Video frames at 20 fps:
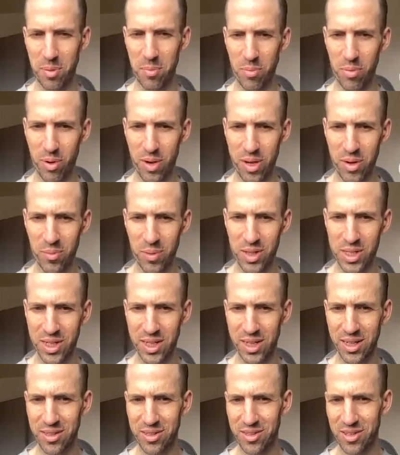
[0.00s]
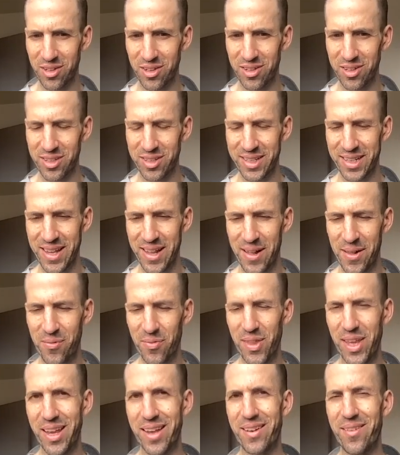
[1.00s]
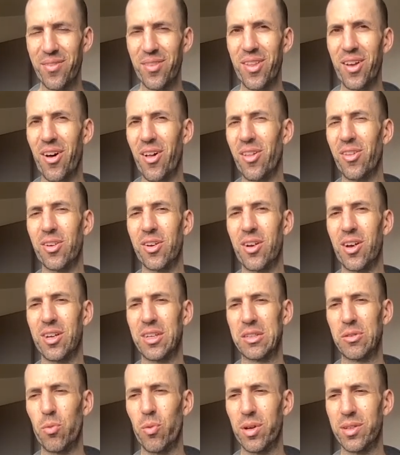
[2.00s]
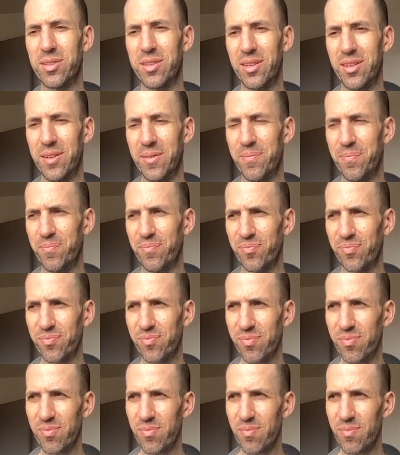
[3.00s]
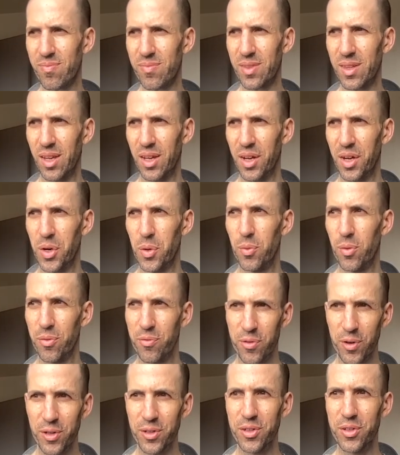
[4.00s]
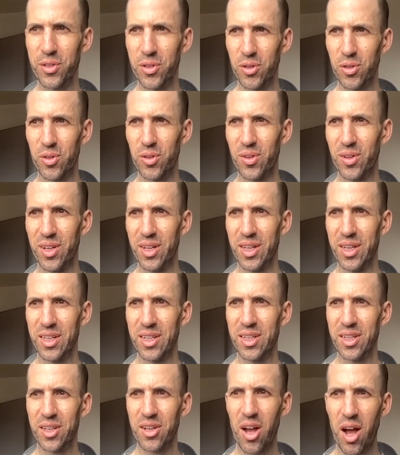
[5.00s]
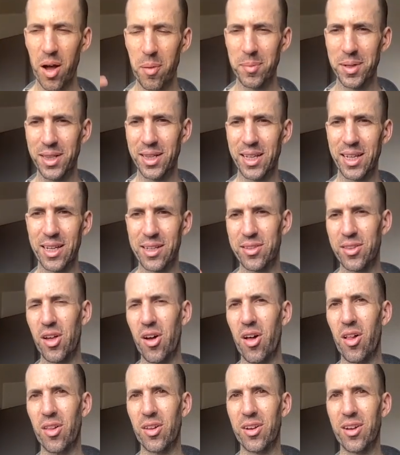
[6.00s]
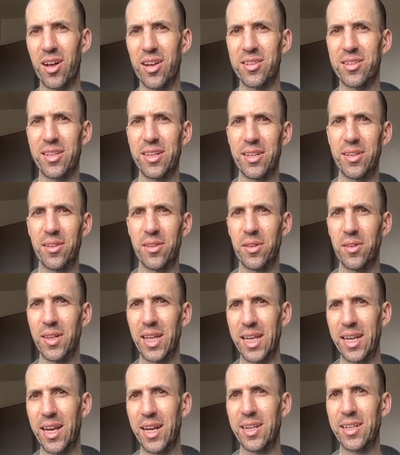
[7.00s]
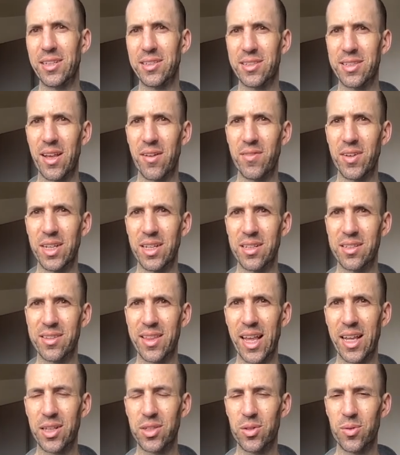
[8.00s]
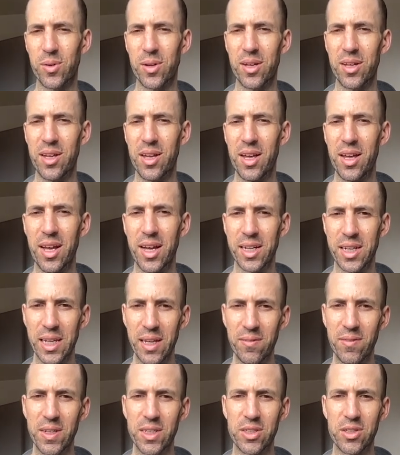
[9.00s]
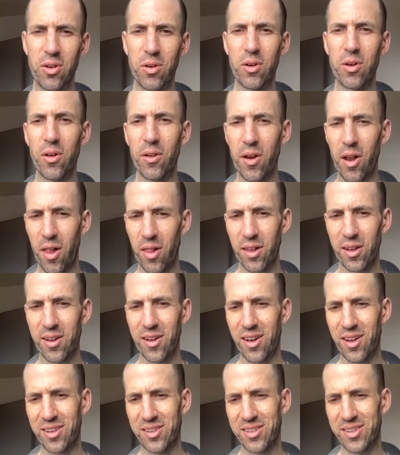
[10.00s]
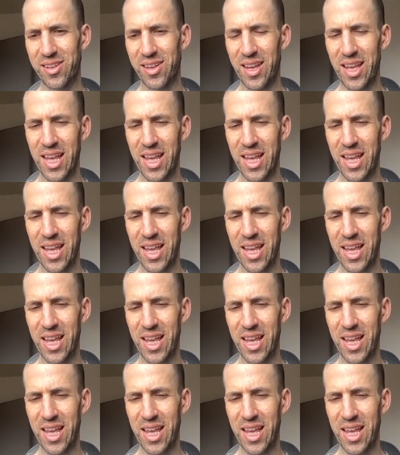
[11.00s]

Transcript: Point, in which he asserts that the Holocaust wasn't referred to commonly as the Holocaust until the late 1970s, thanks to a, a TV show called Holocaust.